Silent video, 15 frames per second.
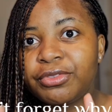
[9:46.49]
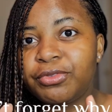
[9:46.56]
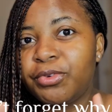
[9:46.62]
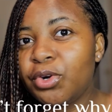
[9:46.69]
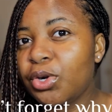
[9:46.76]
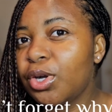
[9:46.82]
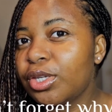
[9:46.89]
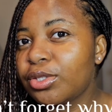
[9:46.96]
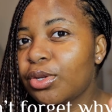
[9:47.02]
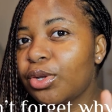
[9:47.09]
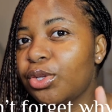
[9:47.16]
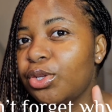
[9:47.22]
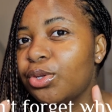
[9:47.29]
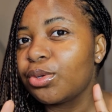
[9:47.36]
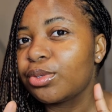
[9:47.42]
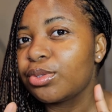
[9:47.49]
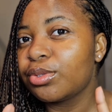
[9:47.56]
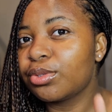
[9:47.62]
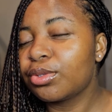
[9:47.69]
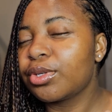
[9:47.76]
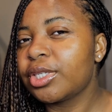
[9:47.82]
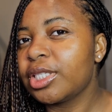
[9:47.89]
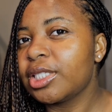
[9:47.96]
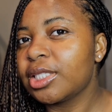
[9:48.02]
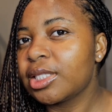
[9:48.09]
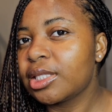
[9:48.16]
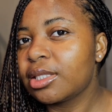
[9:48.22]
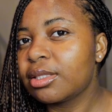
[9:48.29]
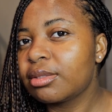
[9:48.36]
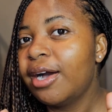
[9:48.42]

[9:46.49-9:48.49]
Focus on your studies.